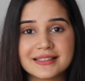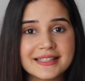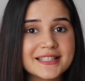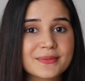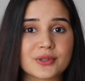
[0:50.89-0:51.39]

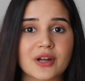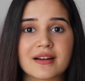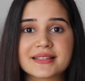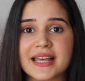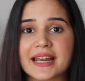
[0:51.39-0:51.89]
these
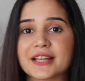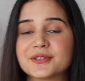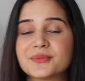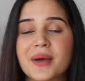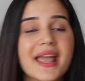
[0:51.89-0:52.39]
products and I
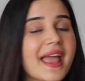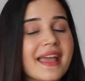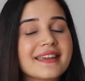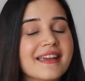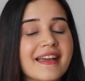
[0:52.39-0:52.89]
do my
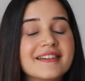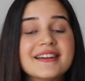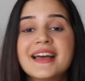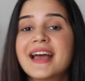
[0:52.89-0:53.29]
hair care